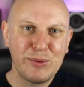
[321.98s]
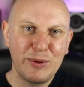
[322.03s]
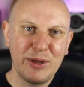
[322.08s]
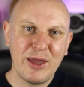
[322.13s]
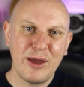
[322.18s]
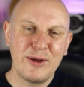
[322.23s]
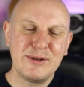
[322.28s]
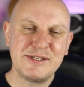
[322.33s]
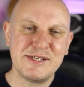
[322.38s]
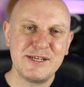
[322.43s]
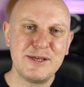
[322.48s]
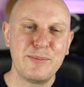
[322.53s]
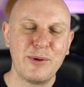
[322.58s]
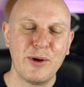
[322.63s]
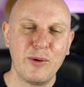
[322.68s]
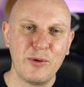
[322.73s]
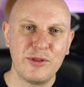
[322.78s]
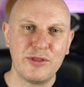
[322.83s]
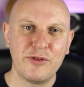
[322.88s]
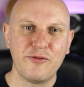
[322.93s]
we go
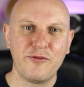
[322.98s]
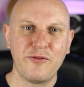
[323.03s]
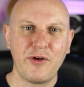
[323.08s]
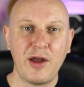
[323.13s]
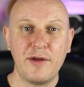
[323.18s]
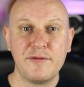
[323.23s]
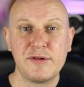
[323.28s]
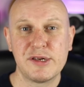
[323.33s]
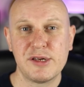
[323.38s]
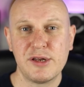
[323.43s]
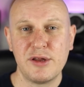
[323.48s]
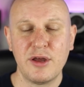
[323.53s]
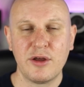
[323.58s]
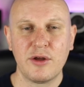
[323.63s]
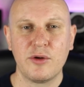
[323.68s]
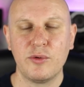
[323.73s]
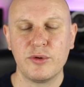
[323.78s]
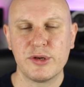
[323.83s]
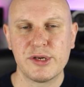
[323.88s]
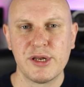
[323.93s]
deeper with the 5
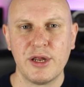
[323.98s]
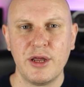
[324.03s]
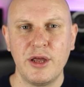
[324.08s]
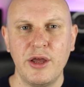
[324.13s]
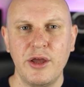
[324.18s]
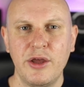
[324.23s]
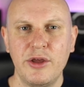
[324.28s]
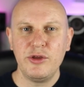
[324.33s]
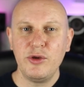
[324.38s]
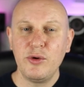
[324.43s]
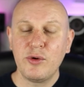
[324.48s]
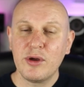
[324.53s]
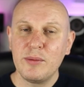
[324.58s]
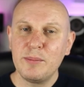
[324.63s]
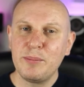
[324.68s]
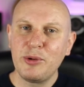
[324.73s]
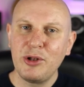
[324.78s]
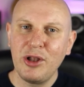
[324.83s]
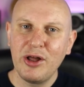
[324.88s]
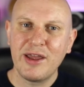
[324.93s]
circles, you
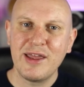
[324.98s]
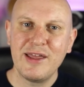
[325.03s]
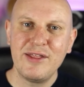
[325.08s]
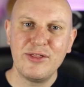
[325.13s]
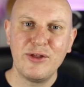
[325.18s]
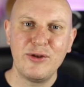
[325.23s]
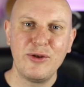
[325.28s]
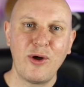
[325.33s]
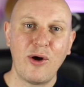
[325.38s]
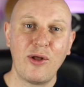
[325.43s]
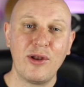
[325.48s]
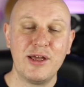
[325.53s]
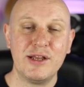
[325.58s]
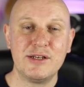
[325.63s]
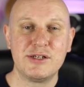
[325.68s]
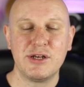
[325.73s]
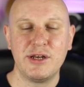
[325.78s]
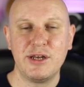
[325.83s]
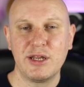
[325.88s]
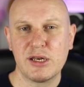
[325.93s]
can plug in the
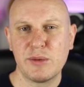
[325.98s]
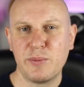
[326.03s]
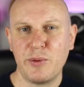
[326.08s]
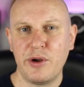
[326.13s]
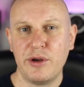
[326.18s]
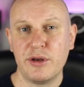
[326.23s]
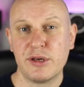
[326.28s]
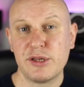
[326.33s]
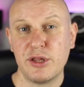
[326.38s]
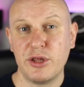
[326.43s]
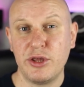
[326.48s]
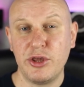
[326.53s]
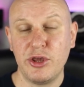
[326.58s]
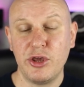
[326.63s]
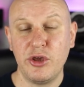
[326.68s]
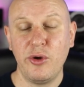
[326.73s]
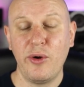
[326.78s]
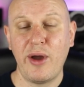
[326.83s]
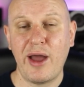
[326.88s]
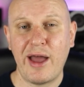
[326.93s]
knowledge and experience that
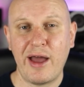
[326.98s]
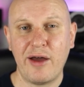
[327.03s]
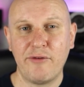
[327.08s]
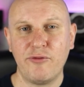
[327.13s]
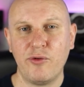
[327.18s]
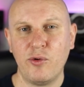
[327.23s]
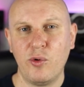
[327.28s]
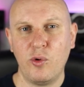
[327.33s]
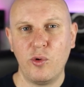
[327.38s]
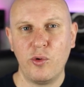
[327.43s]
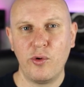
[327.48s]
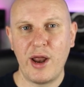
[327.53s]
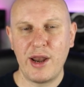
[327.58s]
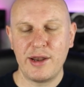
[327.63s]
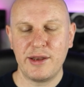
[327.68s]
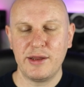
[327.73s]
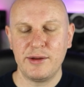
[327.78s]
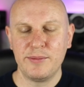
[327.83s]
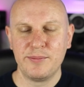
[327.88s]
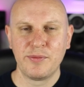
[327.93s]
you have
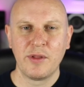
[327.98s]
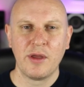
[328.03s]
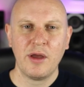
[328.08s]
already.